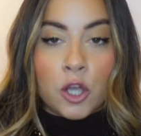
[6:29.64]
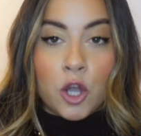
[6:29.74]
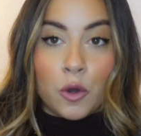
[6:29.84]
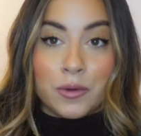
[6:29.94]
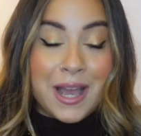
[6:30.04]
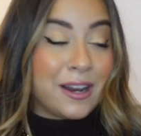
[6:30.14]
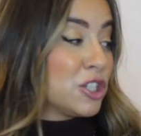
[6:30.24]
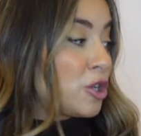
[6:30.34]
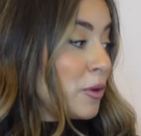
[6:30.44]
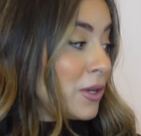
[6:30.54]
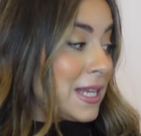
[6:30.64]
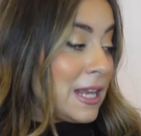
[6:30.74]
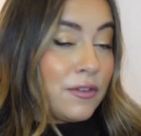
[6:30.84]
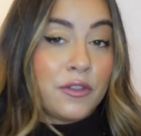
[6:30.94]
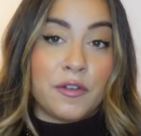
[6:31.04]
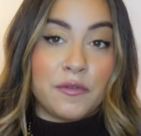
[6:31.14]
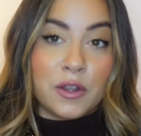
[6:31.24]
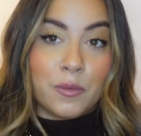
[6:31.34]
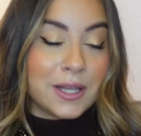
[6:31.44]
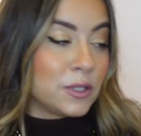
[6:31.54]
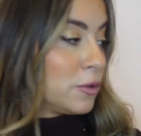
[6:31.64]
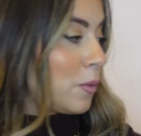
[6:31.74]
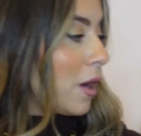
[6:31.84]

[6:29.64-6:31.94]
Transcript: gold necklace, to be honest, even the Vivienne Westwood